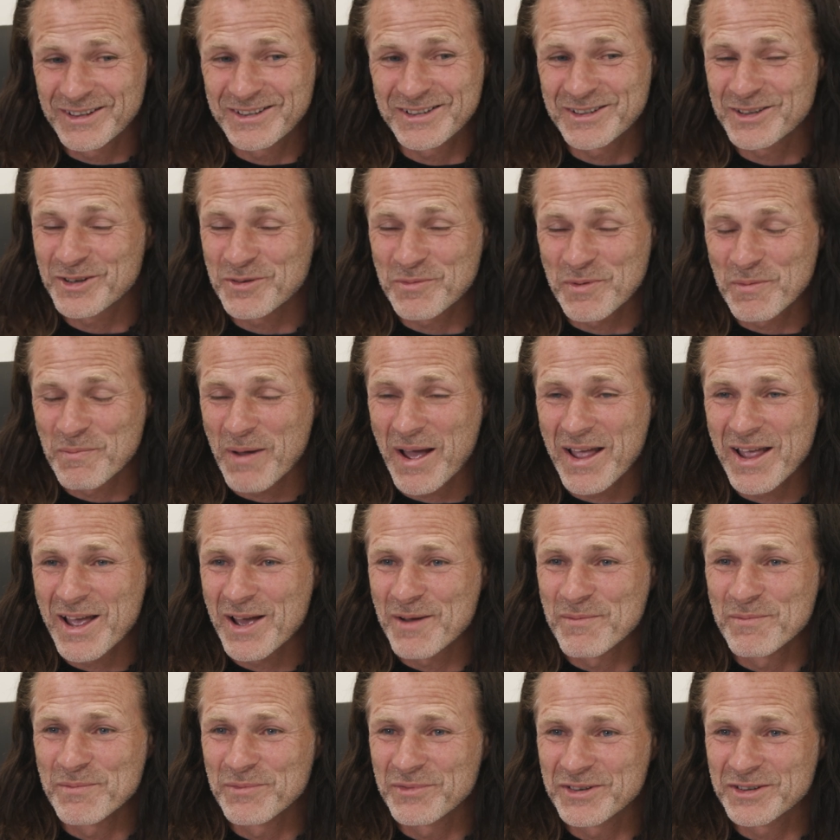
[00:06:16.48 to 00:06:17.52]
this is going to be
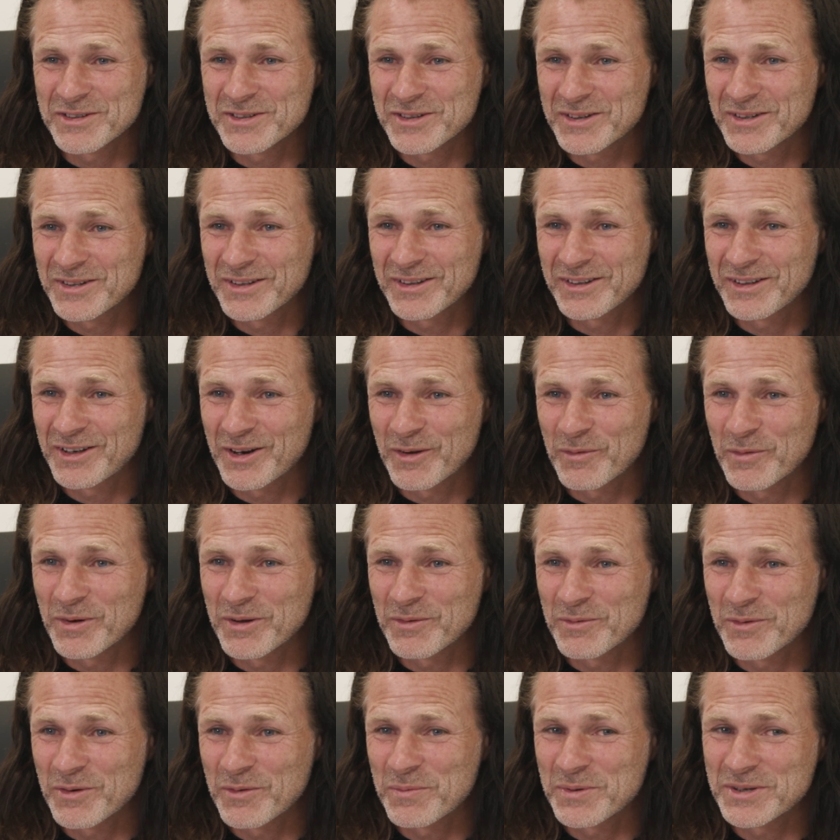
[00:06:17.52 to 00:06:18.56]
mayhem.
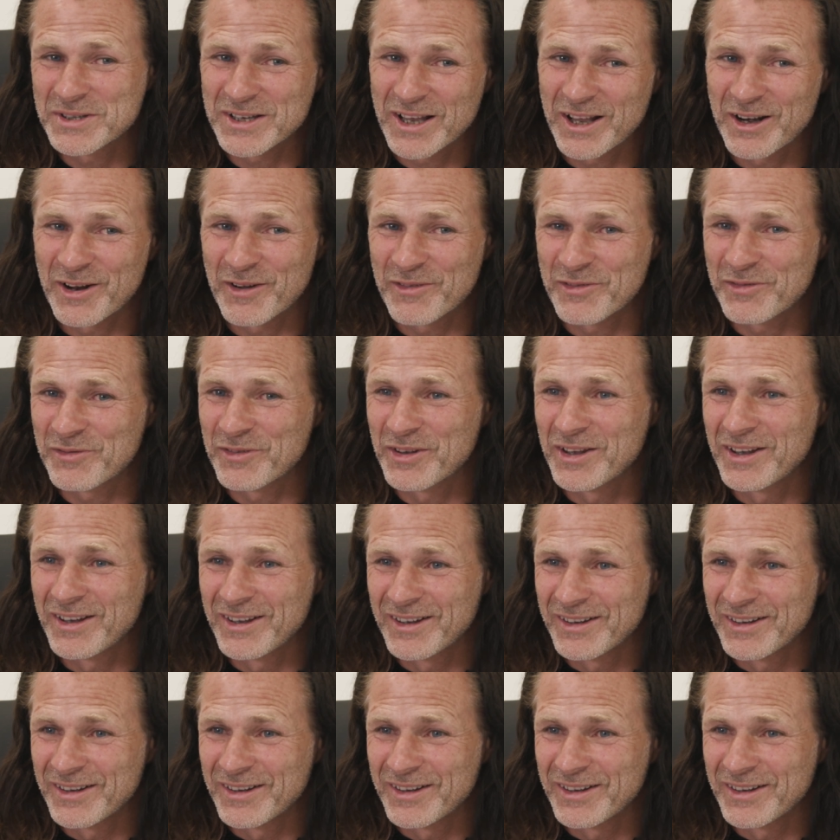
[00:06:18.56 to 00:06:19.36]
We'll be setting off